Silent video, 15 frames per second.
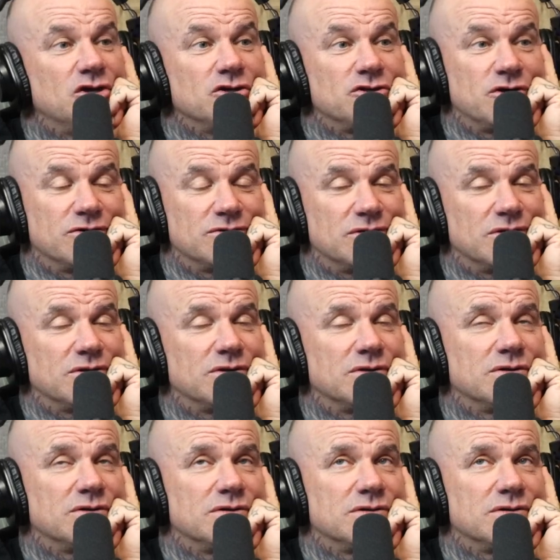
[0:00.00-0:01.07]

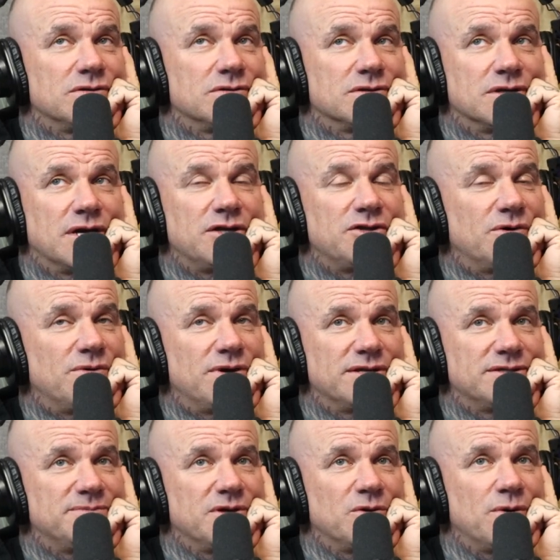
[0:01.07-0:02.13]
I don't want
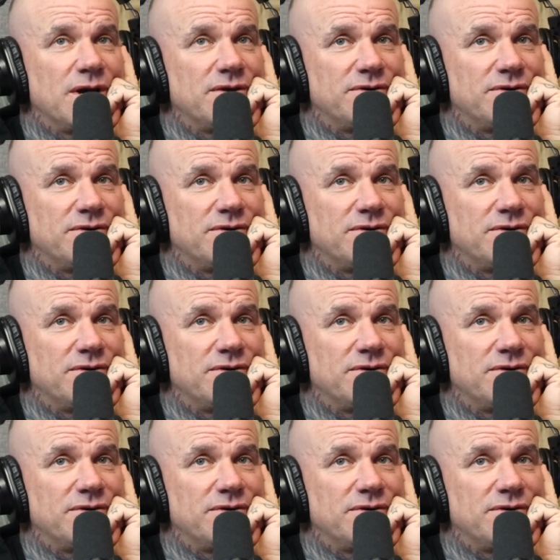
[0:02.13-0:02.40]
it to be a White